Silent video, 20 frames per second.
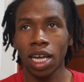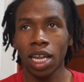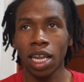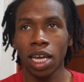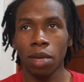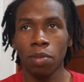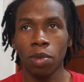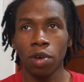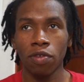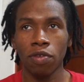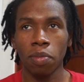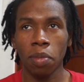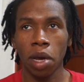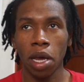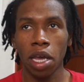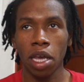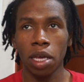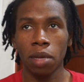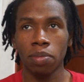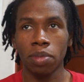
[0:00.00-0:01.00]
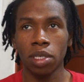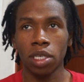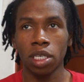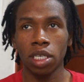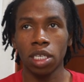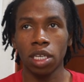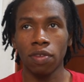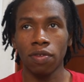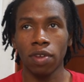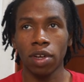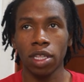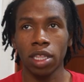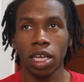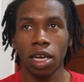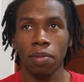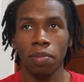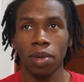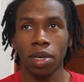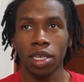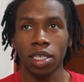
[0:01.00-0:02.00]
I like moving my hips and stuff like
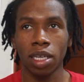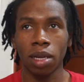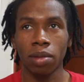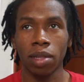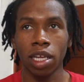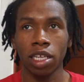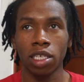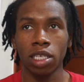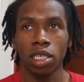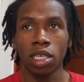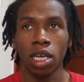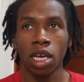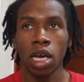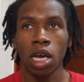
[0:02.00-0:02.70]
that, because that's